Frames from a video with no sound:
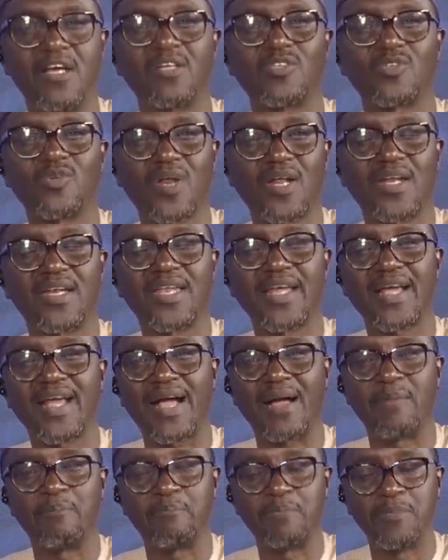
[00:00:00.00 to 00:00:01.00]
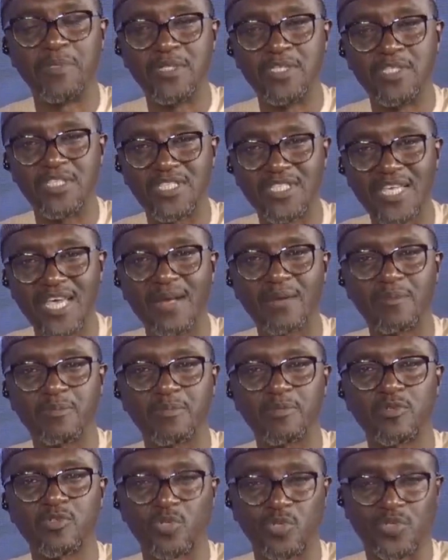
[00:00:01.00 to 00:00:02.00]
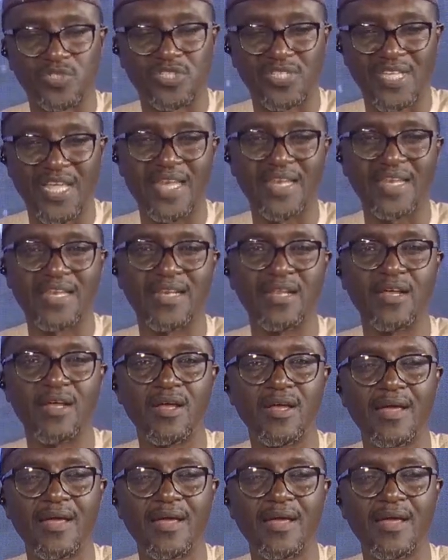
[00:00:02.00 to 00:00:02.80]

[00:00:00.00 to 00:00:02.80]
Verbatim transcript: so that they can be self-sustaining,